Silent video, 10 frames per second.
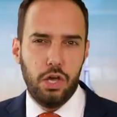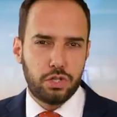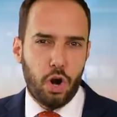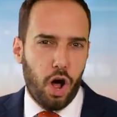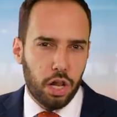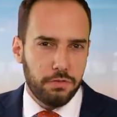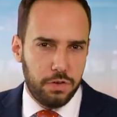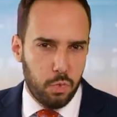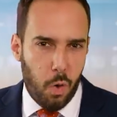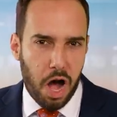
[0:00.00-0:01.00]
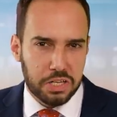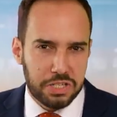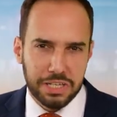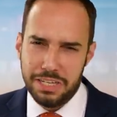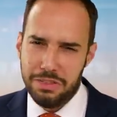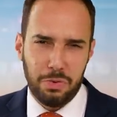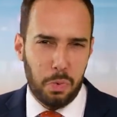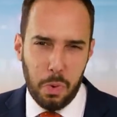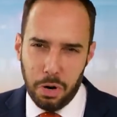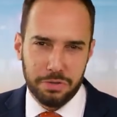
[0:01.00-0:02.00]
So to all of you watching in the
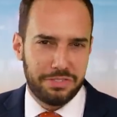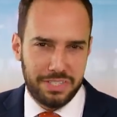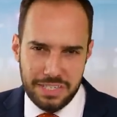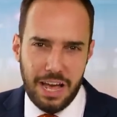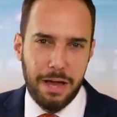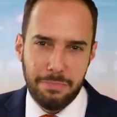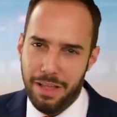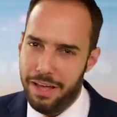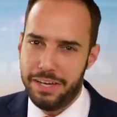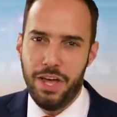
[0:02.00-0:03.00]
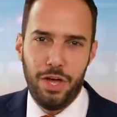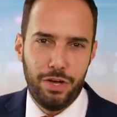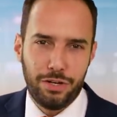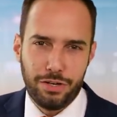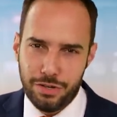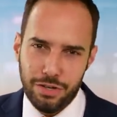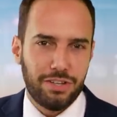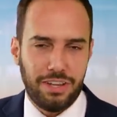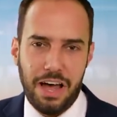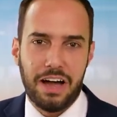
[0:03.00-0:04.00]
worst timeline, good
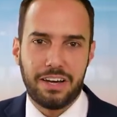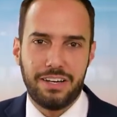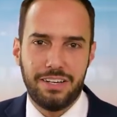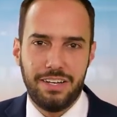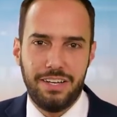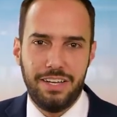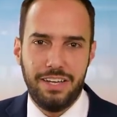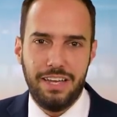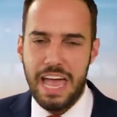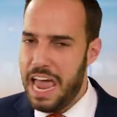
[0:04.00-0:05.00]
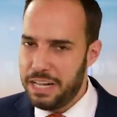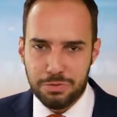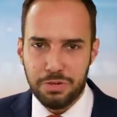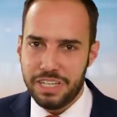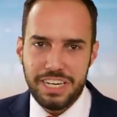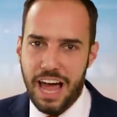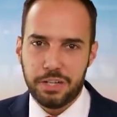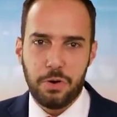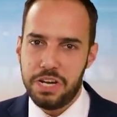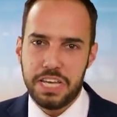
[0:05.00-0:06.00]
luck. It's really
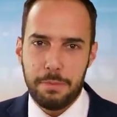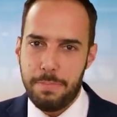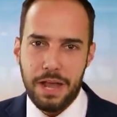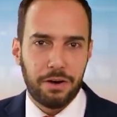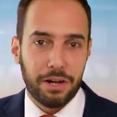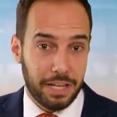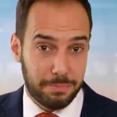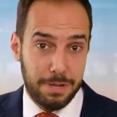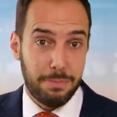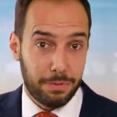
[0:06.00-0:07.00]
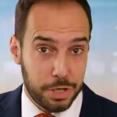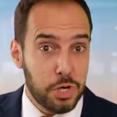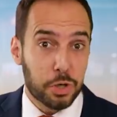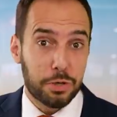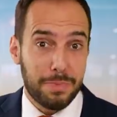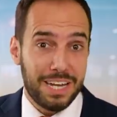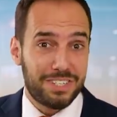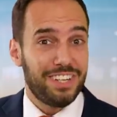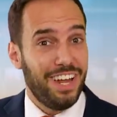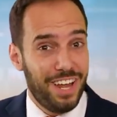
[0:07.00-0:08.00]
not going to get better unless people in your
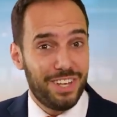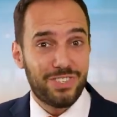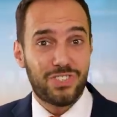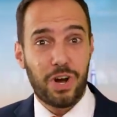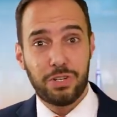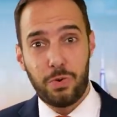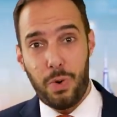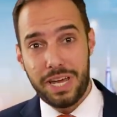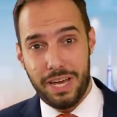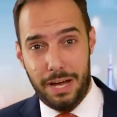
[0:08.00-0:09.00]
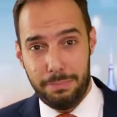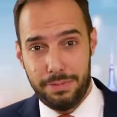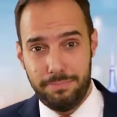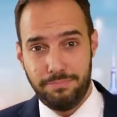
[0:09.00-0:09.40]
dimension start to wake up.